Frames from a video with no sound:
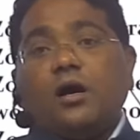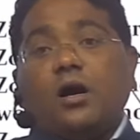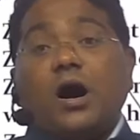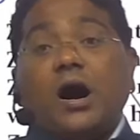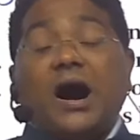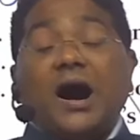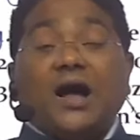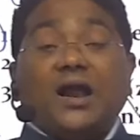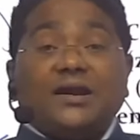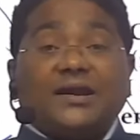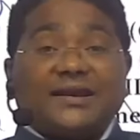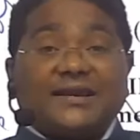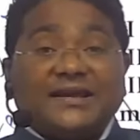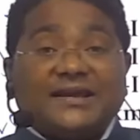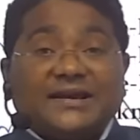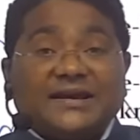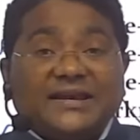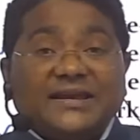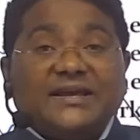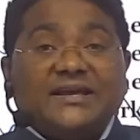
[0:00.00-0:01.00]
All
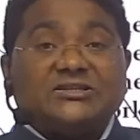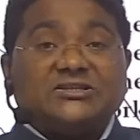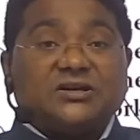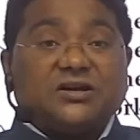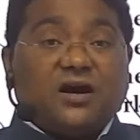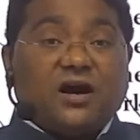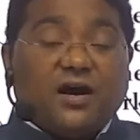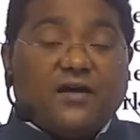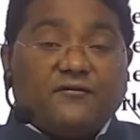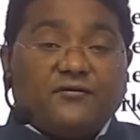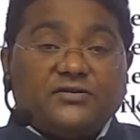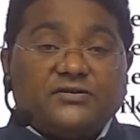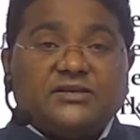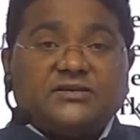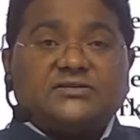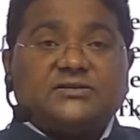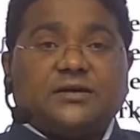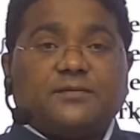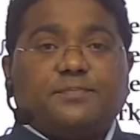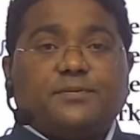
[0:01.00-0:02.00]
recreation offices
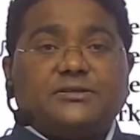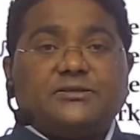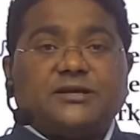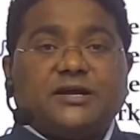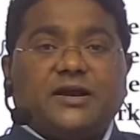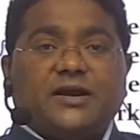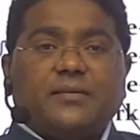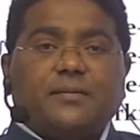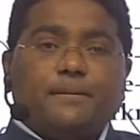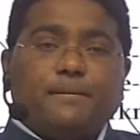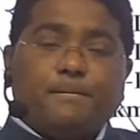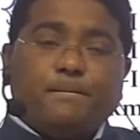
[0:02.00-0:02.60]
are present,